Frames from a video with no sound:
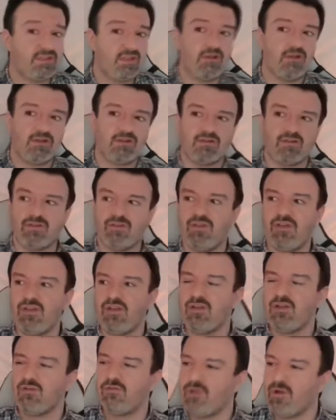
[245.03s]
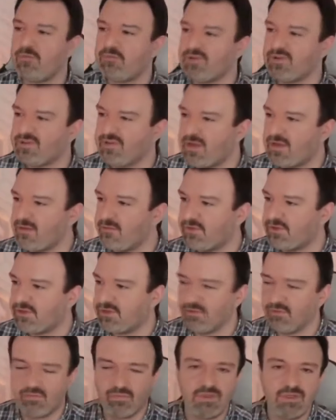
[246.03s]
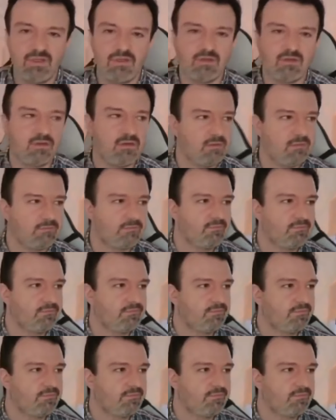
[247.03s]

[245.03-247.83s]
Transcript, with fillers: these characters represented with their real